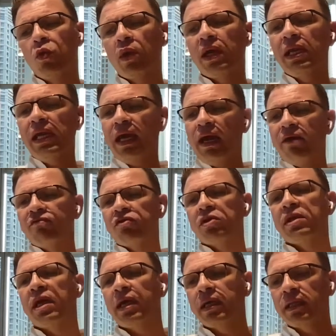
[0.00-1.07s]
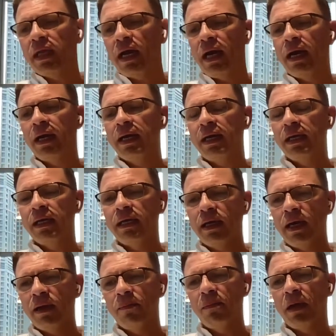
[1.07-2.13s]
Quickly after that,
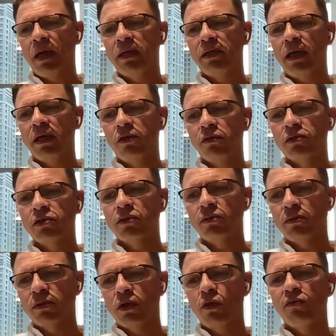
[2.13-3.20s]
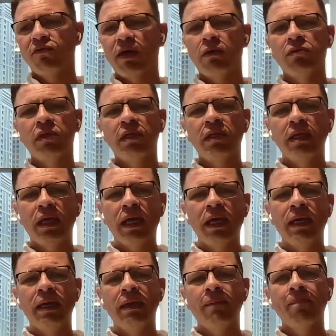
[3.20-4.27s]
I'd also co-founded
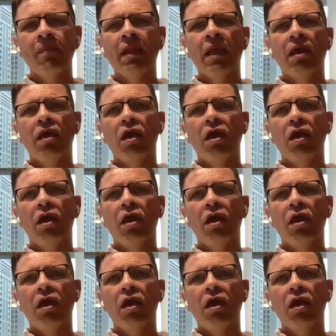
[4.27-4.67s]
a